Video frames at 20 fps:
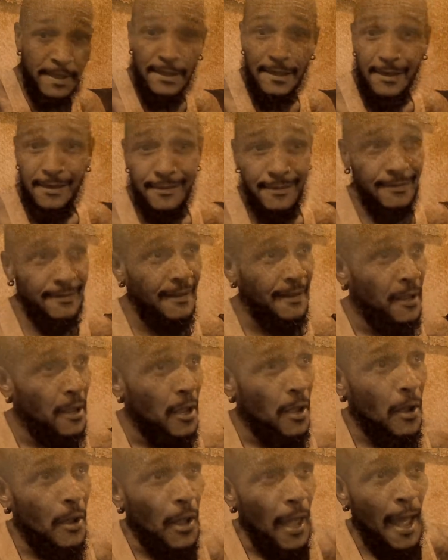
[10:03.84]
and
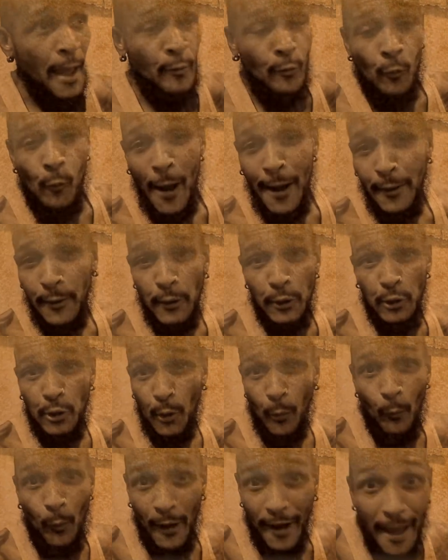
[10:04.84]
records or
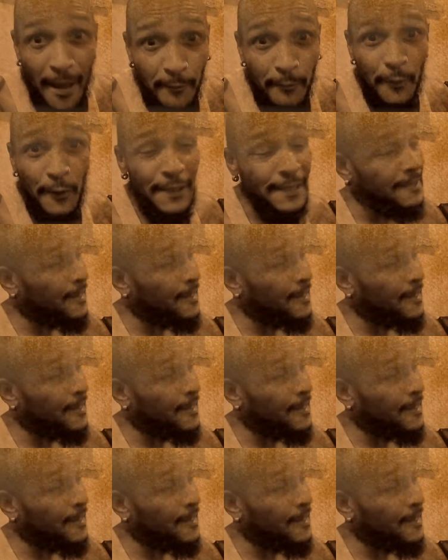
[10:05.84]
whatever. He's